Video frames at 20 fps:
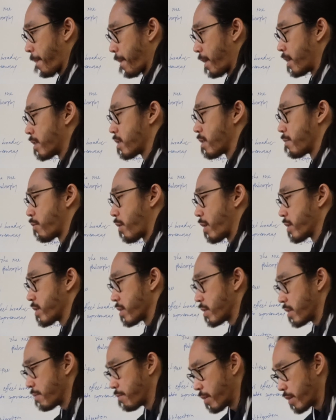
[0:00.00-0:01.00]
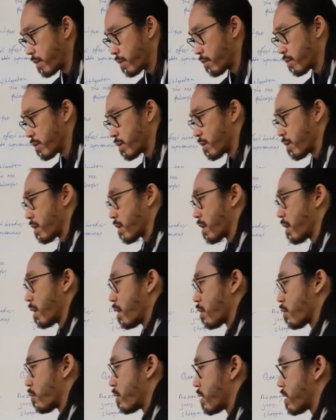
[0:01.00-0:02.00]
Unsurprisingly, Plato's
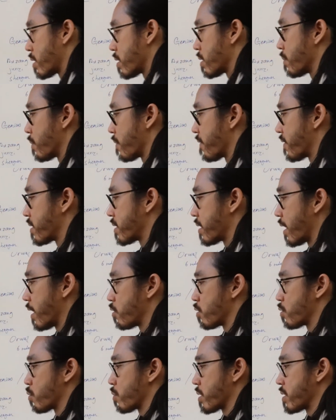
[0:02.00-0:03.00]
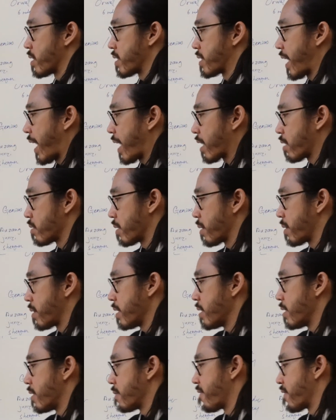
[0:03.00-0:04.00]
criticism of the sages was an attack on
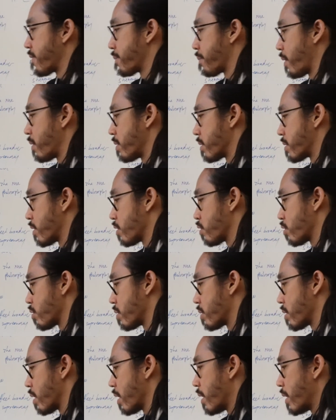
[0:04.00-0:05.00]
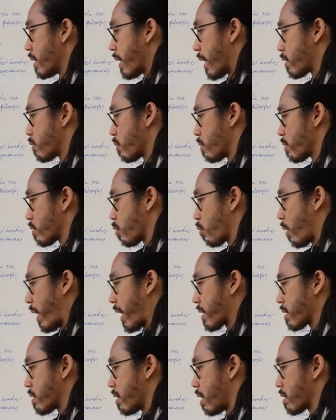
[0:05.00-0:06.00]
Athenian politicians, as well as
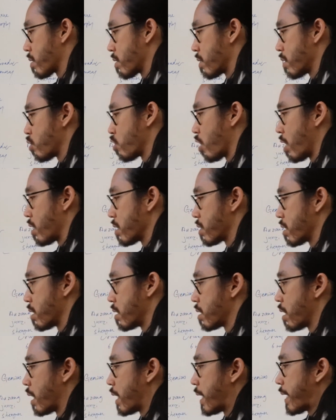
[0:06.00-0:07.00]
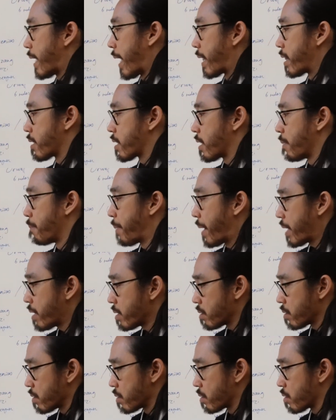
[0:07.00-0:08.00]
quack doctors, charlatans, and the
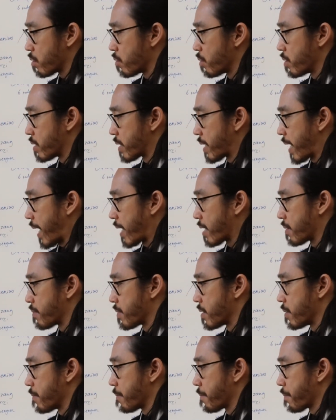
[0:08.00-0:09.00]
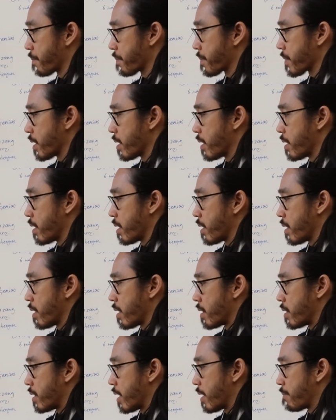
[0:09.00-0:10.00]
competitors to his academy,
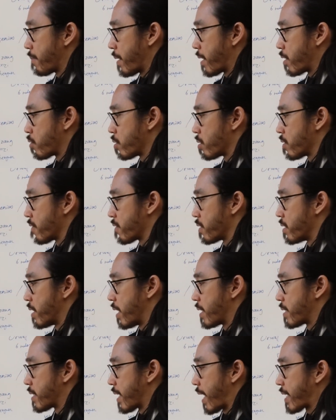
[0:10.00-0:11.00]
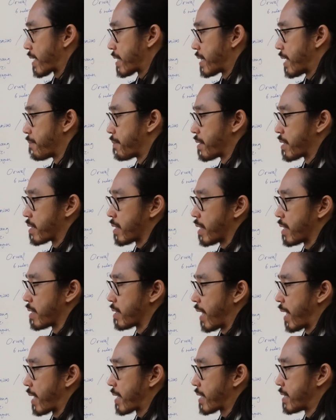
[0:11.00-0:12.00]
named patron of today's academics and
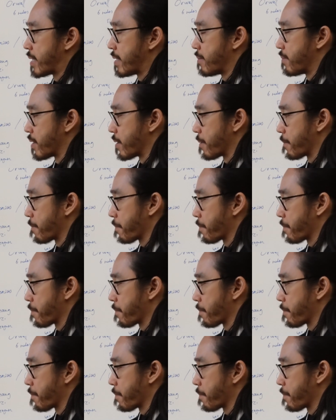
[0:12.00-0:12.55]
academia.